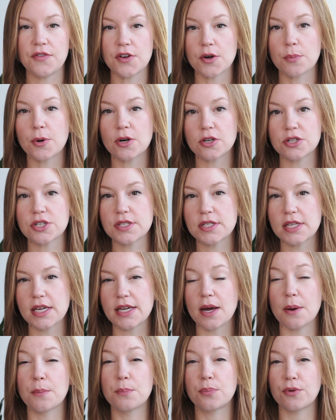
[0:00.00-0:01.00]
If you're
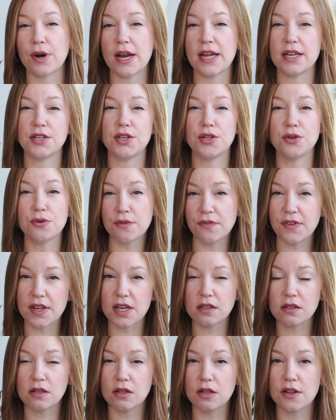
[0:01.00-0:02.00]
purchasing a brand new
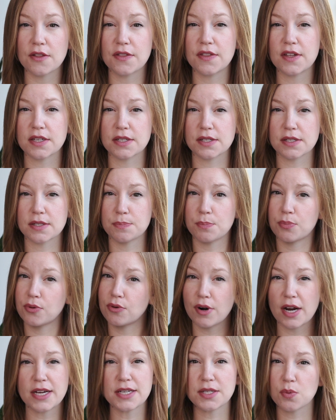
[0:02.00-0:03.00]
vehicle, this
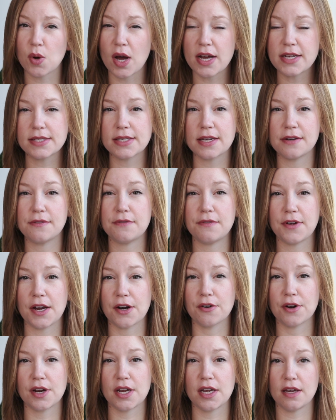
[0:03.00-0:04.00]
price-wise can
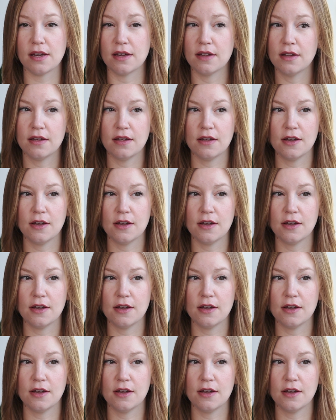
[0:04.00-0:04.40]
vary